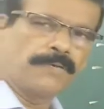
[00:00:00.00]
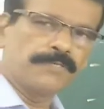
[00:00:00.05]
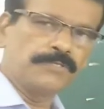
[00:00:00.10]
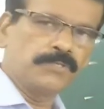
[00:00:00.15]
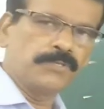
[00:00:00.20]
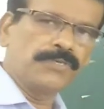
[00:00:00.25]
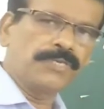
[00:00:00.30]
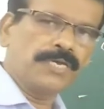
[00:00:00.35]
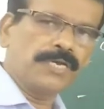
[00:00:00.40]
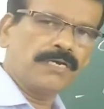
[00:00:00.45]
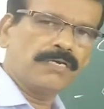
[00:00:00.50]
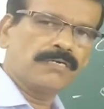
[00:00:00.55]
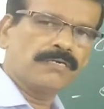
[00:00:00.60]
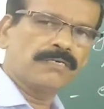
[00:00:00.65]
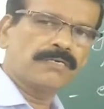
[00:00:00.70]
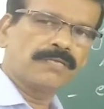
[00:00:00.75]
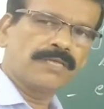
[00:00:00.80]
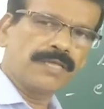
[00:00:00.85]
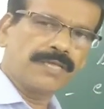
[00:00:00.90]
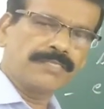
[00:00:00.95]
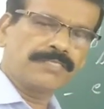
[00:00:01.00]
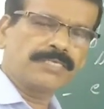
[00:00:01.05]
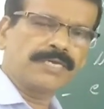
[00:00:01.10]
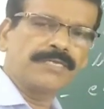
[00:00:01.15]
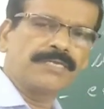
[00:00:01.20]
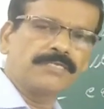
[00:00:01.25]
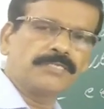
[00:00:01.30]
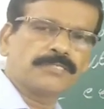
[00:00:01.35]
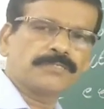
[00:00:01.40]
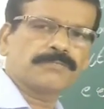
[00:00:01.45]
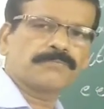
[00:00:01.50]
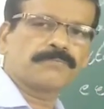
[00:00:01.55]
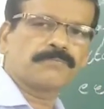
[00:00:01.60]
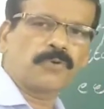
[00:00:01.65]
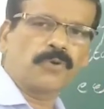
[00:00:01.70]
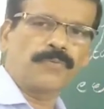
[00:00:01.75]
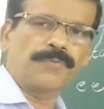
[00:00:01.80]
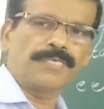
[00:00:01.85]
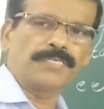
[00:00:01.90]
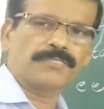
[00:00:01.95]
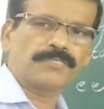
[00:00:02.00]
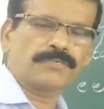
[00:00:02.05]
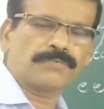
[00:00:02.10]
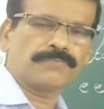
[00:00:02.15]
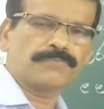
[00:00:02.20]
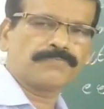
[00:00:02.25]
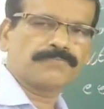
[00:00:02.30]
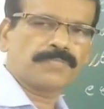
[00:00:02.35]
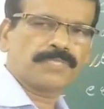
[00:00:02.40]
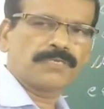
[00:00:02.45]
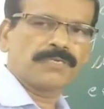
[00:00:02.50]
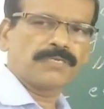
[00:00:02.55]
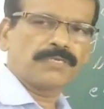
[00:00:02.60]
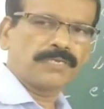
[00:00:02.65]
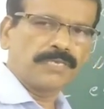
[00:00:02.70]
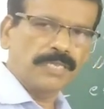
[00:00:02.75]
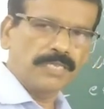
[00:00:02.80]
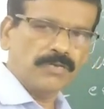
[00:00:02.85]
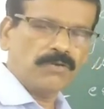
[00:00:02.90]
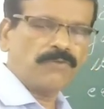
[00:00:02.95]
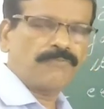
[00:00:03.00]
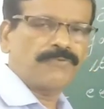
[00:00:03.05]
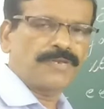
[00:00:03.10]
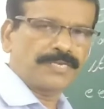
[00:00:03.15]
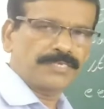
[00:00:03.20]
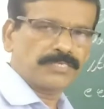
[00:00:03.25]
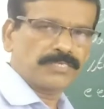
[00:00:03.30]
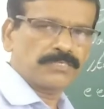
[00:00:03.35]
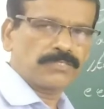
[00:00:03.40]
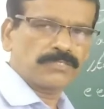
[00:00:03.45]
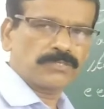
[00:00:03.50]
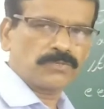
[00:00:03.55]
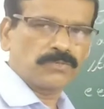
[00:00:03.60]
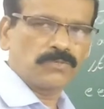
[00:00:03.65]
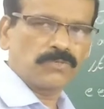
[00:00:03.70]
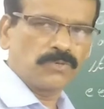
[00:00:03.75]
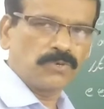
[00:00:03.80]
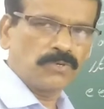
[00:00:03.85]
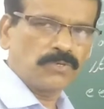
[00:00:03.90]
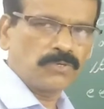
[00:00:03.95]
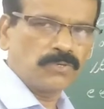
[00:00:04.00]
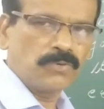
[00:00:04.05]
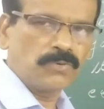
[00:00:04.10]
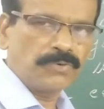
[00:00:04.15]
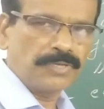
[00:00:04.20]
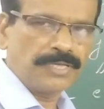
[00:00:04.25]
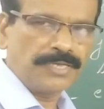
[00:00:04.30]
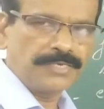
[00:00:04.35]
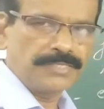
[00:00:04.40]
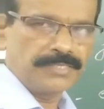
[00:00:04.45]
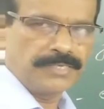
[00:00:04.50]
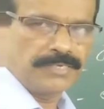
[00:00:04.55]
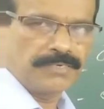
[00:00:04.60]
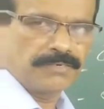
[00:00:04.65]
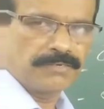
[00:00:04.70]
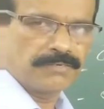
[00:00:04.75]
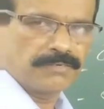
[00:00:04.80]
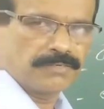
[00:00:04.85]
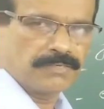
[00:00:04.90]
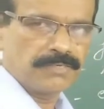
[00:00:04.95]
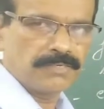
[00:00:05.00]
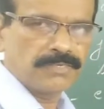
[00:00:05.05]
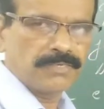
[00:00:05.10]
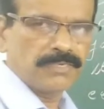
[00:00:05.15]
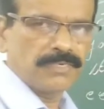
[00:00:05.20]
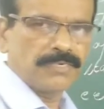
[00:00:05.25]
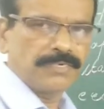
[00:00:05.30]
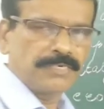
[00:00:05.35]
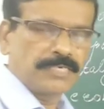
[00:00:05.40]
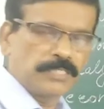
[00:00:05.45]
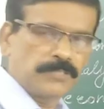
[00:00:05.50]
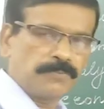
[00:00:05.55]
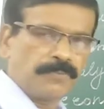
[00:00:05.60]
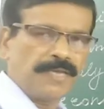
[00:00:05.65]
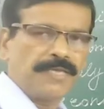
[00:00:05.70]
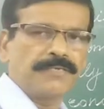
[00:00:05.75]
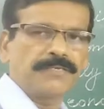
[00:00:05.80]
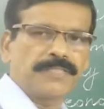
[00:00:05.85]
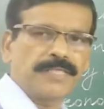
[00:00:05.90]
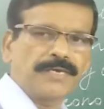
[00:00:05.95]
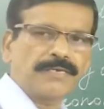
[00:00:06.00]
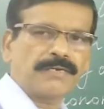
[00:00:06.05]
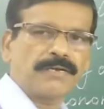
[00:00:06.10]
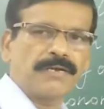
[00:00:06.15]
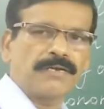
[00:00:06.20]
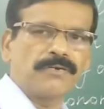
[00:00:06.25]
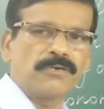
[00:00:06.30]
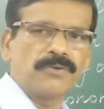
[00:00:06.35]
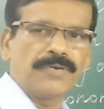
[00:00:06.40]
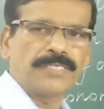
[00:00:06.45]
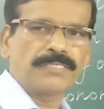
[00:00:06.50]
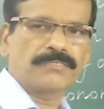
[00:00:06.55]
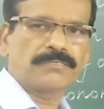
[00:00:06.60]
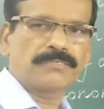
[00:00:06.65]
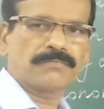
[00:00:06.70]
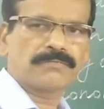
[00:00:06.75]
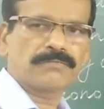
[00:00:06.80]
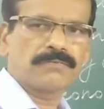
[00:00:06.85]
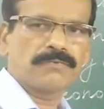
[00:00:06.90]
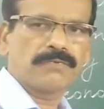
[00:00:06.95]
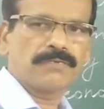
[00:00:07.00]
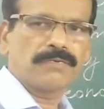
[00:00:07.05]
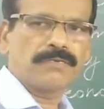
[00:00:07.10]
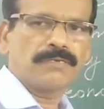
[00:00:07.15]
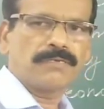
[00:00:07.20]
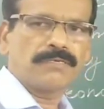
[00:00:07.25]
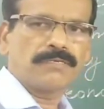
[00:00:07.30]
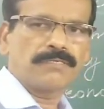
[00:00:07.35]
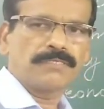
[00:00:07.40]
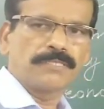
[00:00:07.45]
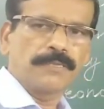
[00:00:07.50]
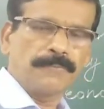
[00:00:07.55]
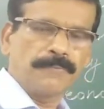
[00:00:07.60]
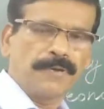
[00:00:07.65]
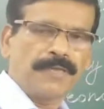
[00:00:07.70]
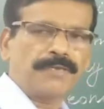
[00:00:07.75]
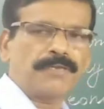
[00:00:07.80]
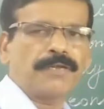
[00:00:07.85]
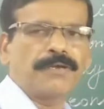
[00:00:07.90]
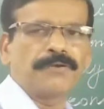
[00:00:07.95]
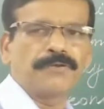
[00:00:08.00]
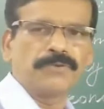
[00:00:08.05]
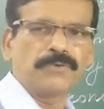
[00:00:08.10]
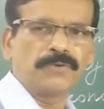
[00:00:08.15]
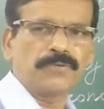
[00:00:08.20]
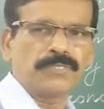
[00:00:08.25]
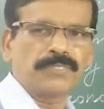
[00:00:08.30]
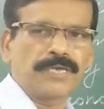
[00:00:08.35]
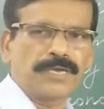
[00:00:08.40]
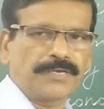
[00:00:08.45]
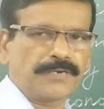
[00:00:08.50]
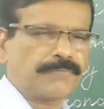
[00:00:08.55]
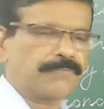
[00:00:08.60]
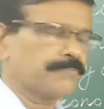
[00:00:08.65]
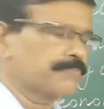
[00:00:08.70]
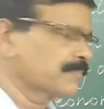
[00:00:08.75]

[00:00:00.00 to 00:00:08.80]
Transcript: Manchuria, a Chinese province, League of Nations could not do anything. Despite their advice, Japan continued there.